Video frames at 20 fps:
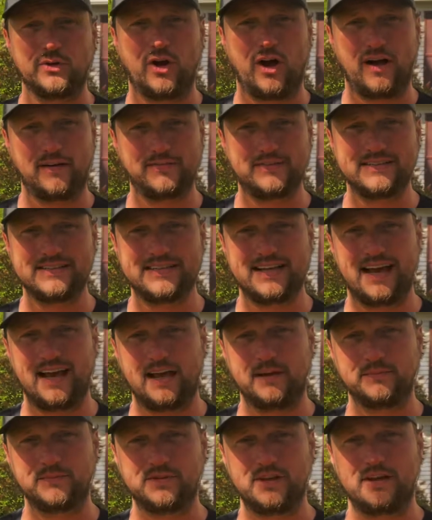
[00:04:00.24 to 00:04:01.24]

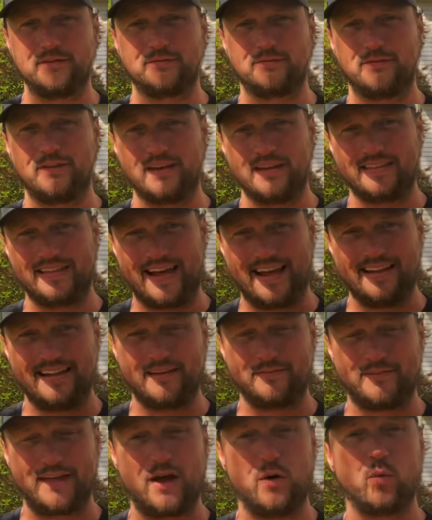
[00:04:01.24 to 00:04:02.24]
oftentimes, if
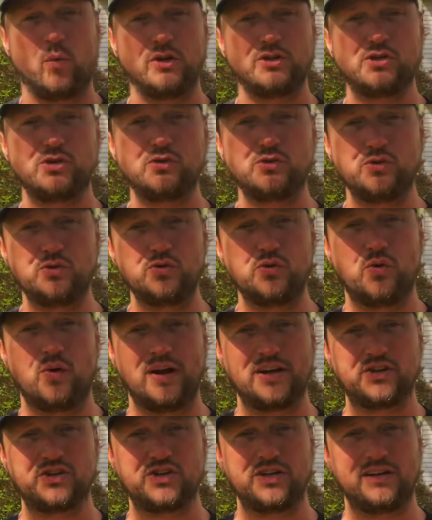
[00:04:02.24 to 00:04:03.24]
that what you do
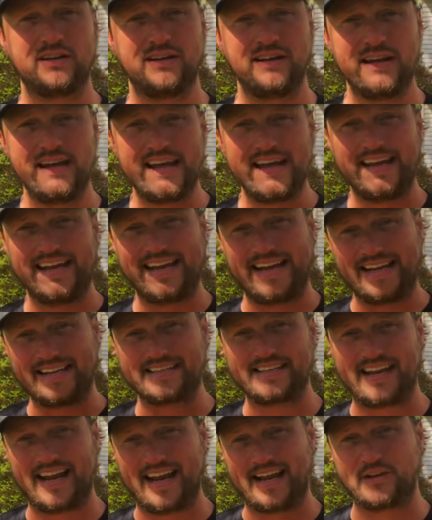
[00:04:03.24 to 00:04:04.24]
question
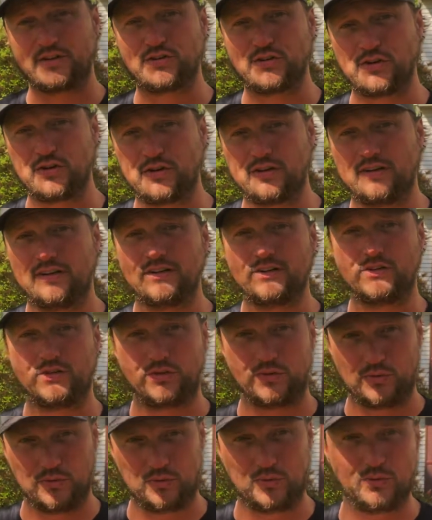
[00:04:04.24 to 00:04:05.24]
isn't answered
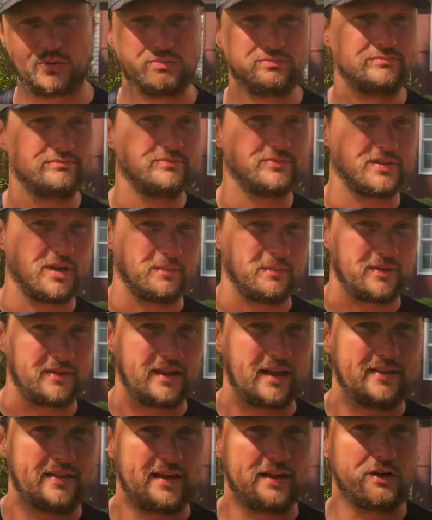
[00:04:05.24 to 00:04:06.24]
to something
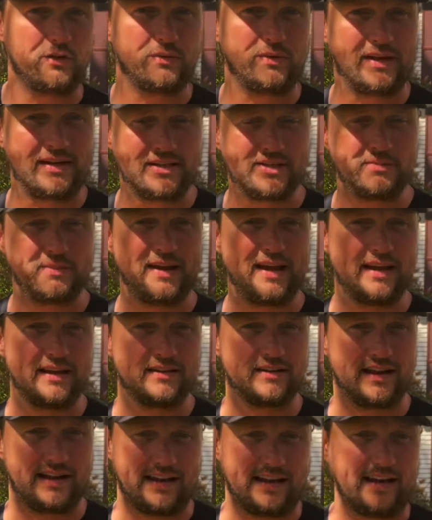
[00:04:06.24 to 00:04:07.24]
that you need it to be
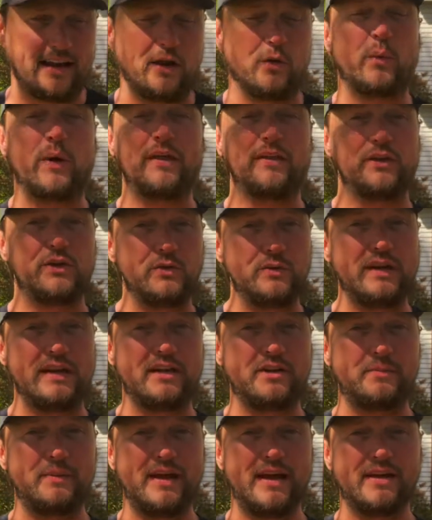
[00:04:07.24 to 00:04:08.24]
in a way that you need it
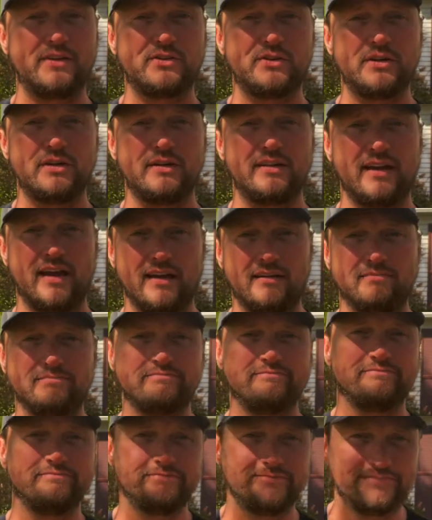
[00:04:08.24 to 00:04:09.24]
to be answered, then
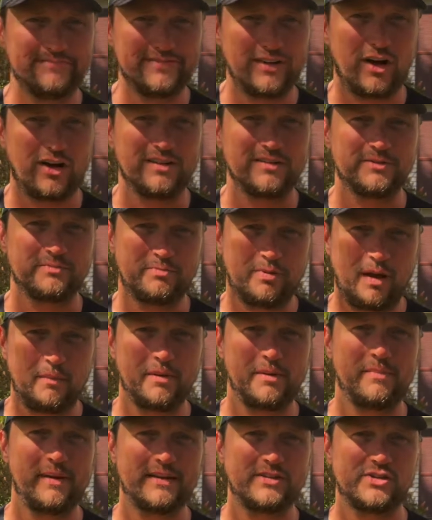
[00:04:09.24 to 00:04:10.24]
it's
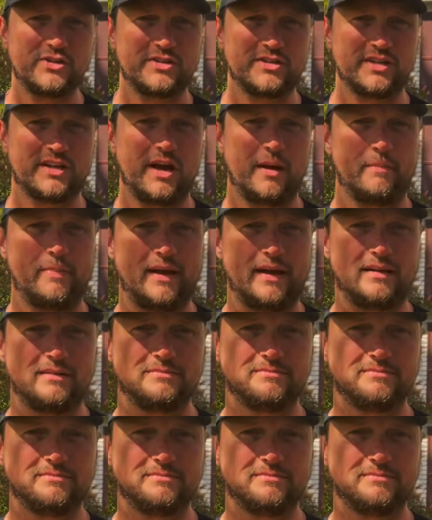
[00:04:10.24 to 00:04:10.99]
probably best just to cut bait.